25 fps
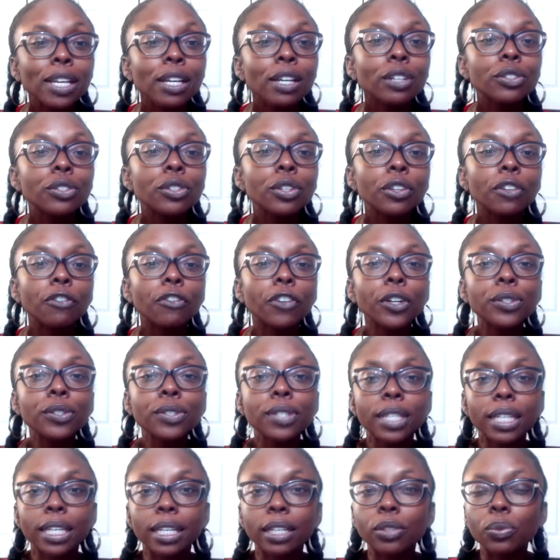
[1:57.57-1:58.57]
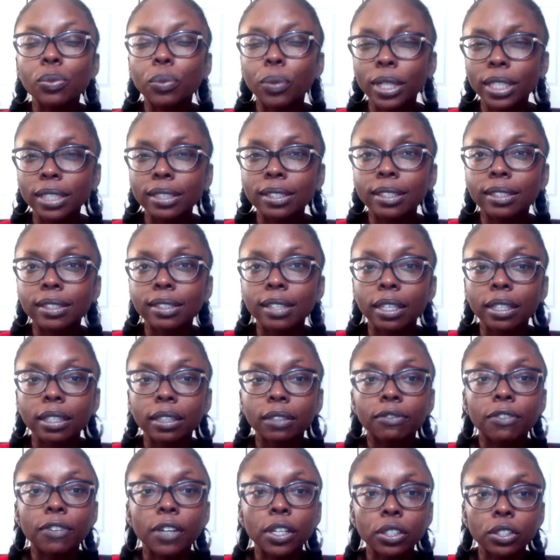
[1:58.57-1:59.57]
So the first thing is, what is
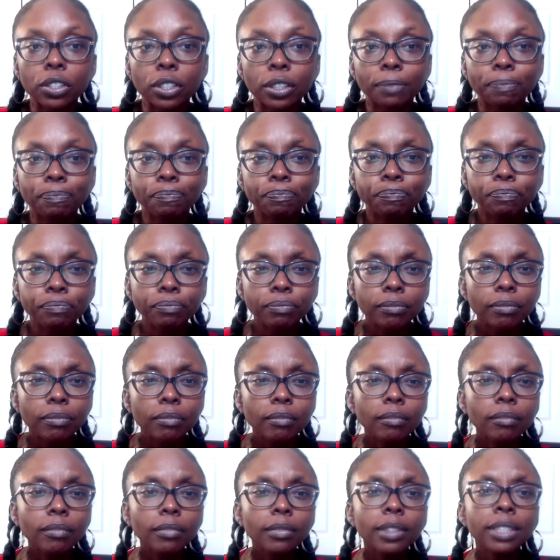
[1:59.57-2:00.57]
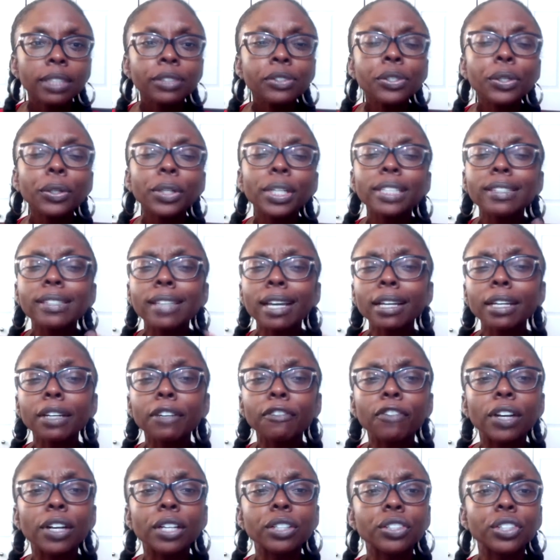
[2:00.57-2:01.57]
executive function? So executive
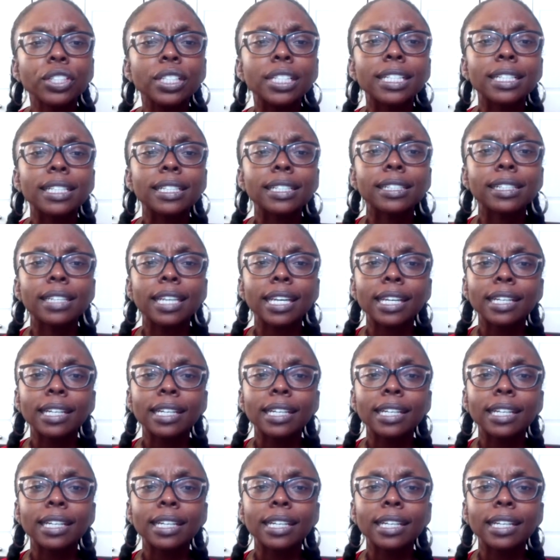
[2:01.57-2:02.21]
function is a